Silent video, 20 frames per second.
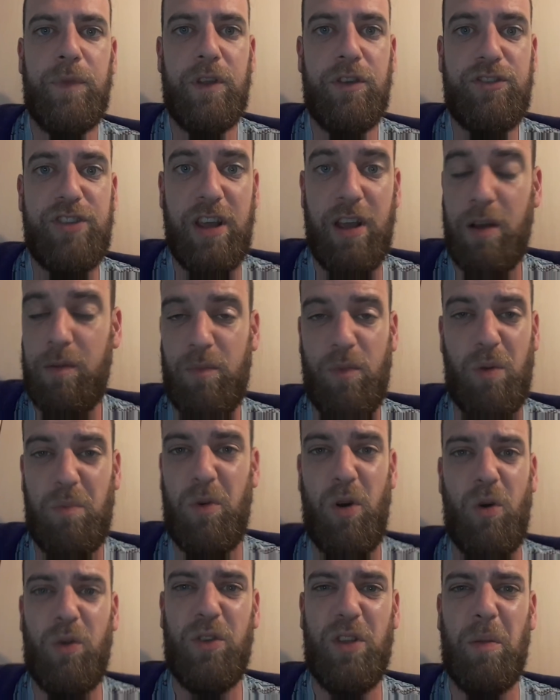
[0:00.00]
She
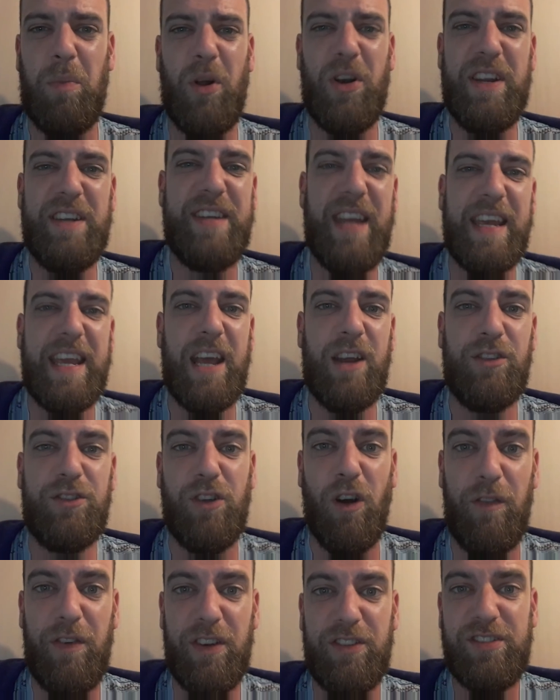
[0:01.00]
ordered a bloody ticket and
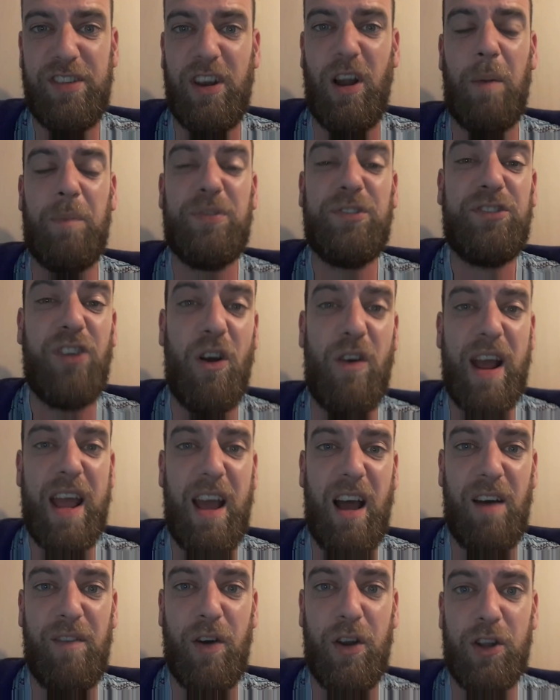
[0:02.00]
stuff, and she said, "I'm
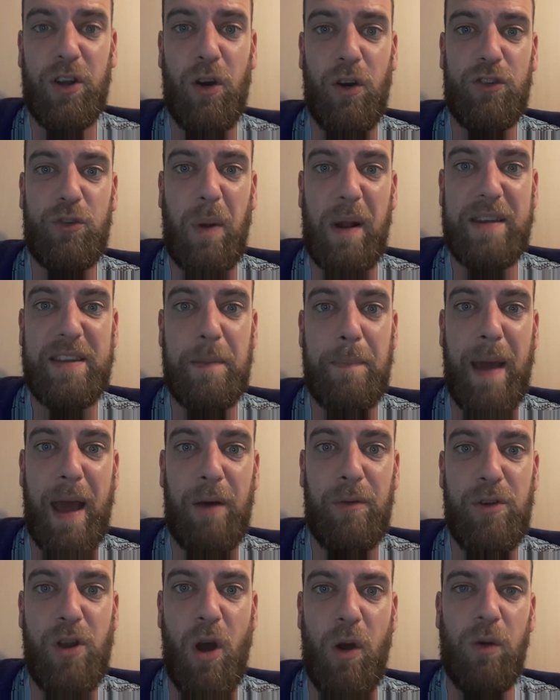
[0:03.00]
sorry, I've only got a
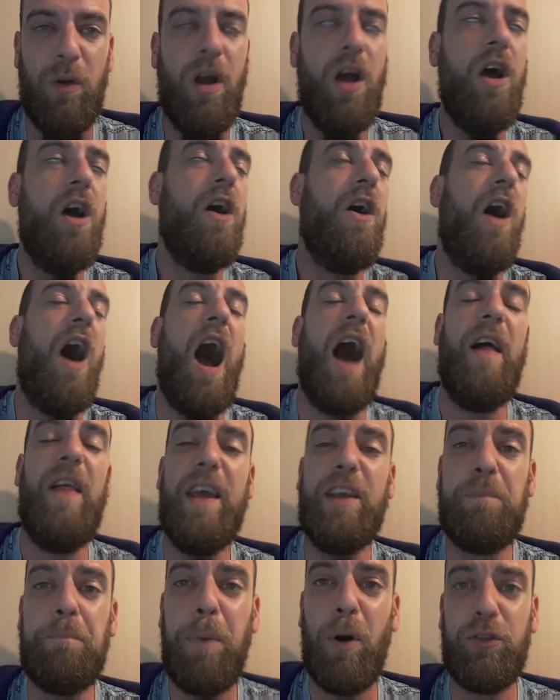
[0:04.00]
£20 note." Right.
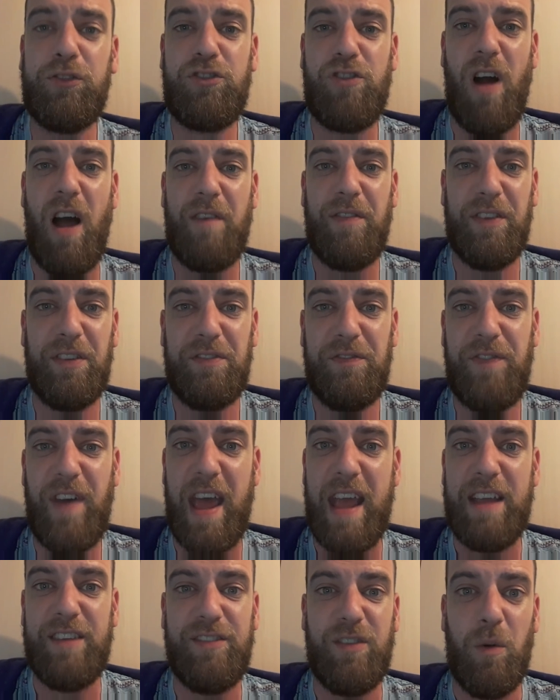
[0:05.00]
This bus driver's
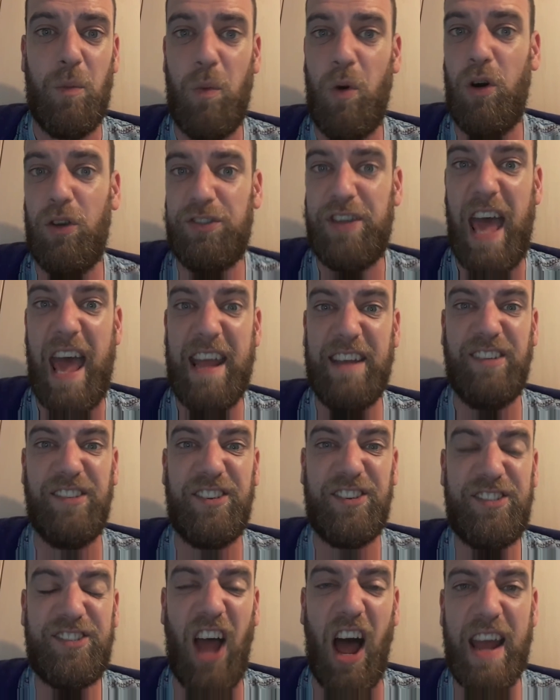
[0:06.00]
face was a
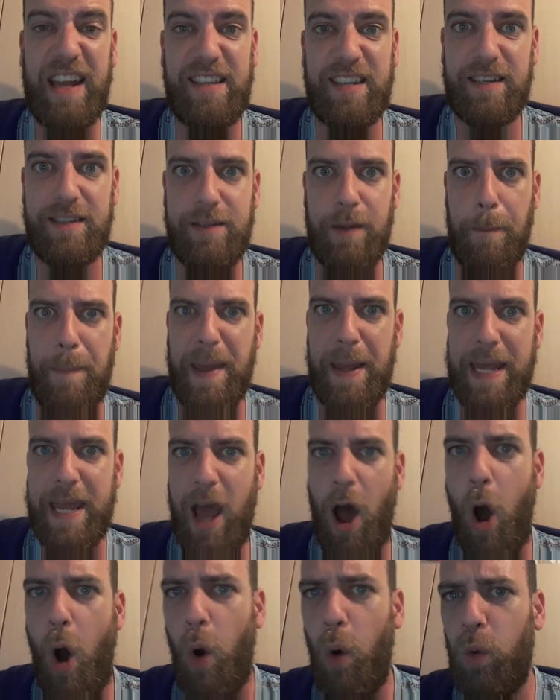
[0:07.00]
sight to
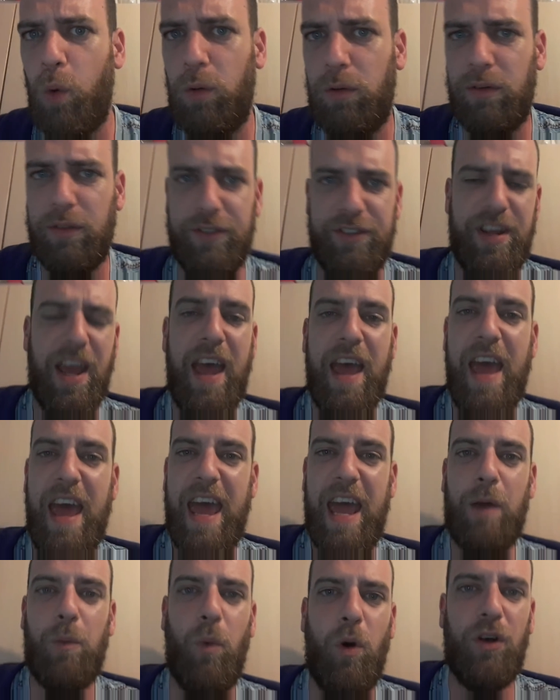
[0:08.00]
behold.
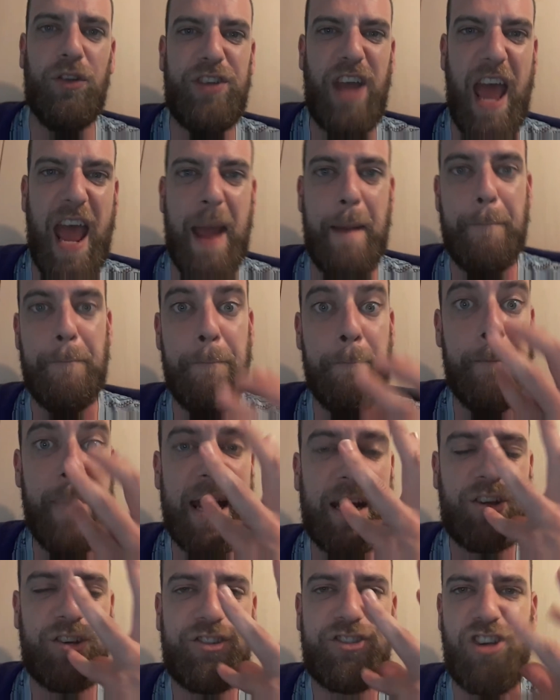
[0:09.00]
It was a
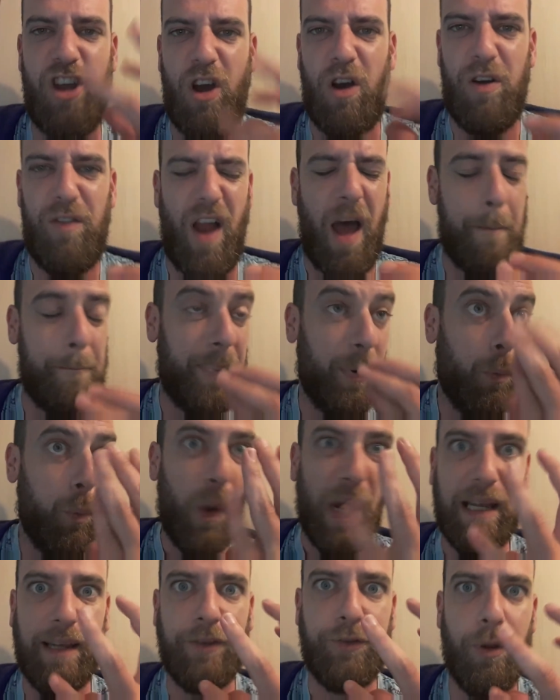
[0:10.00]
mixture of like
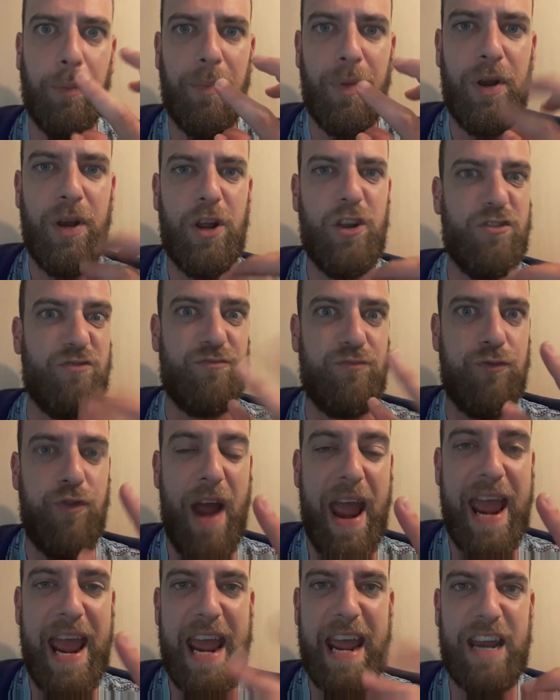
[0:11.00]
bewilderment and
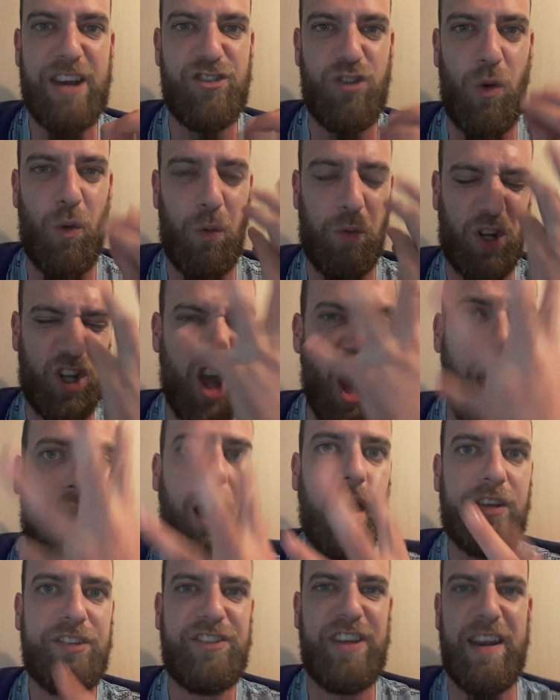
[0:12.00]
rage, all
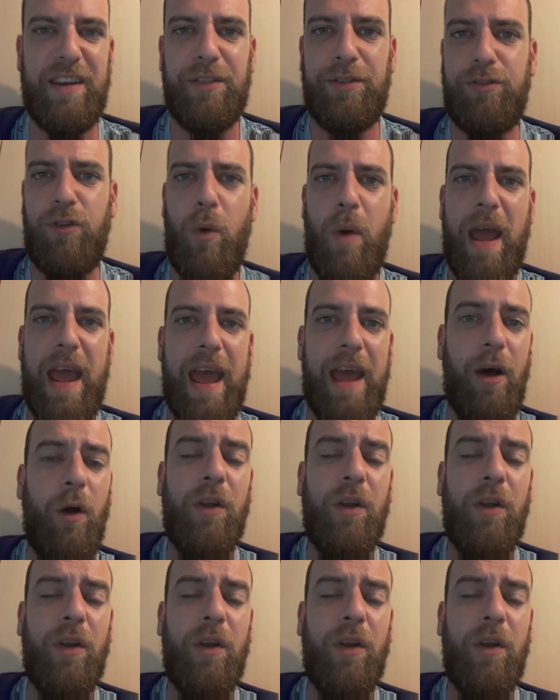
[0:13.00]
cursing through it.